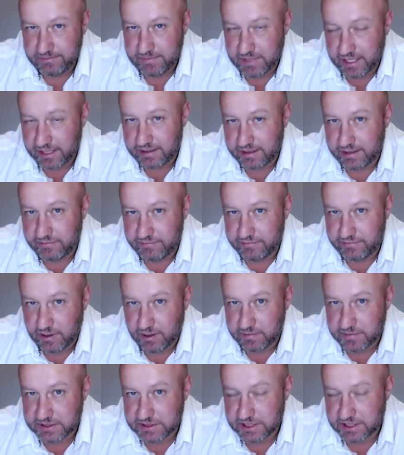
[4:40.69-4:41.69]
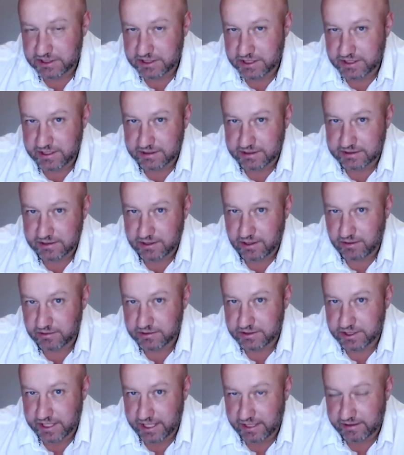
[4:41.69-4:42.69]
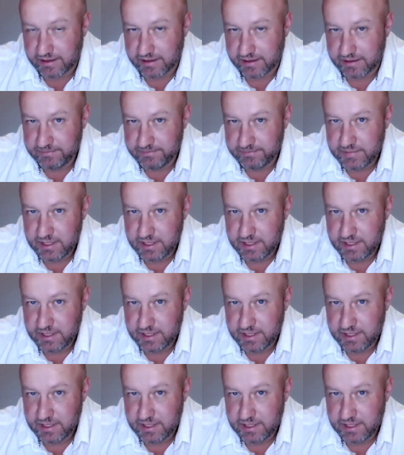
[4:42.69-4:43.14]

And if the opposition doesn't hold together,